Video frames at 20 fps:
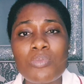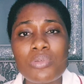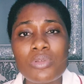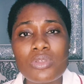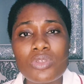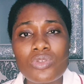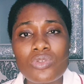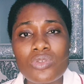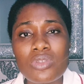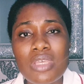
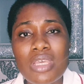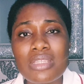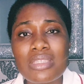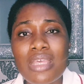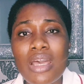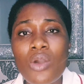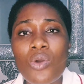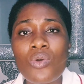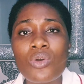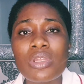students
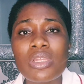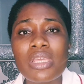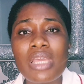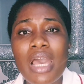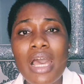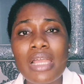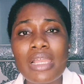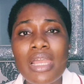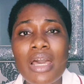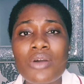are only
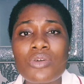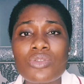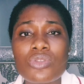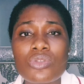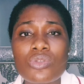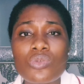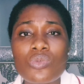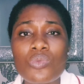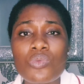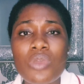allowed
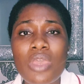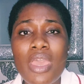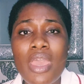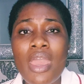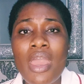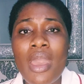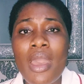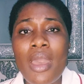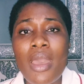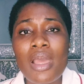to wear
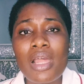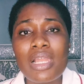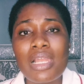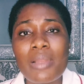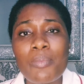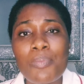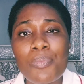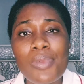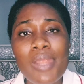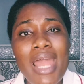
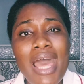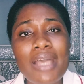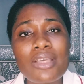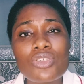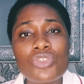black